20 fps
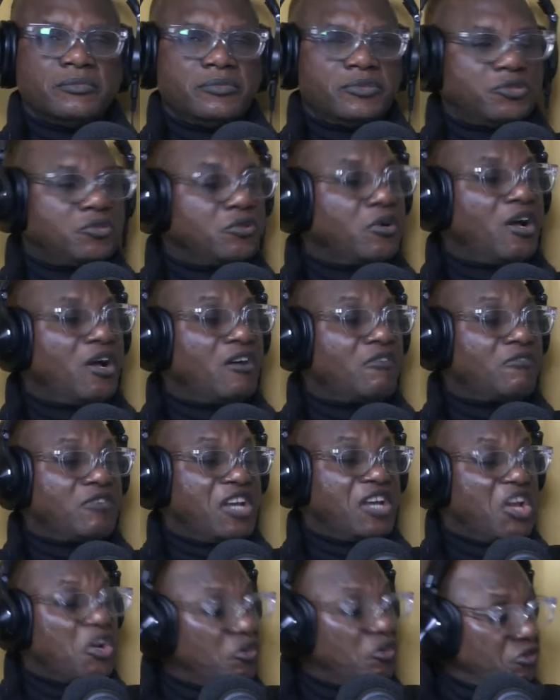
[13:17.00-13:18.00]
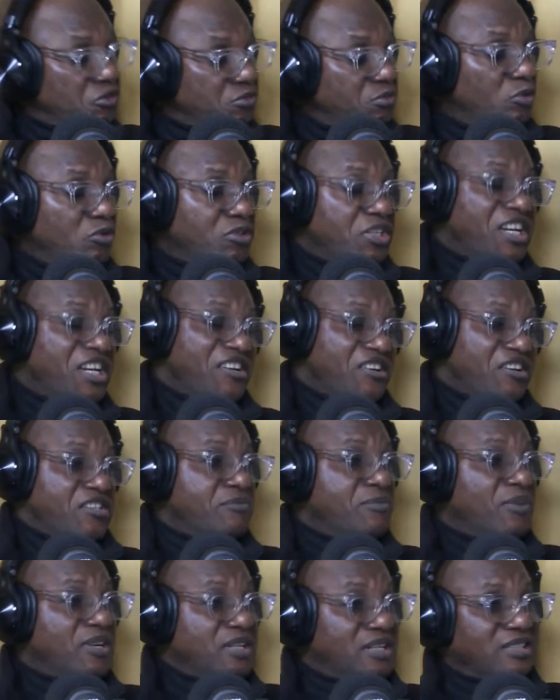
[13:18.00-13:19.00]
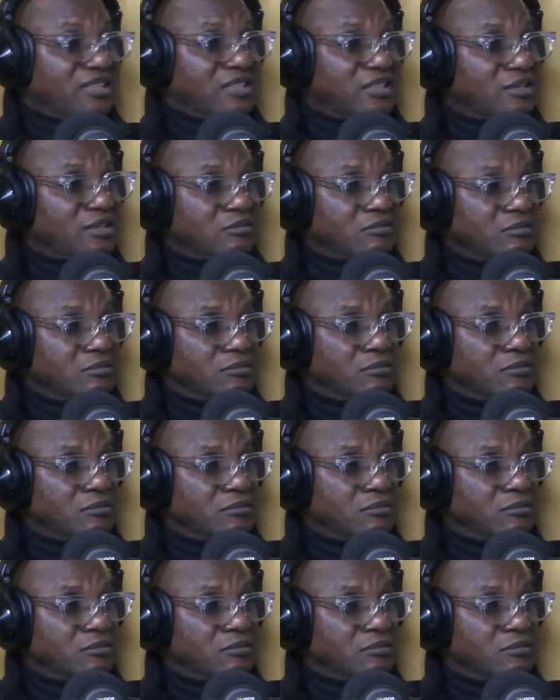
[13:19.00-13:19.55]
should have huge money in his bank account.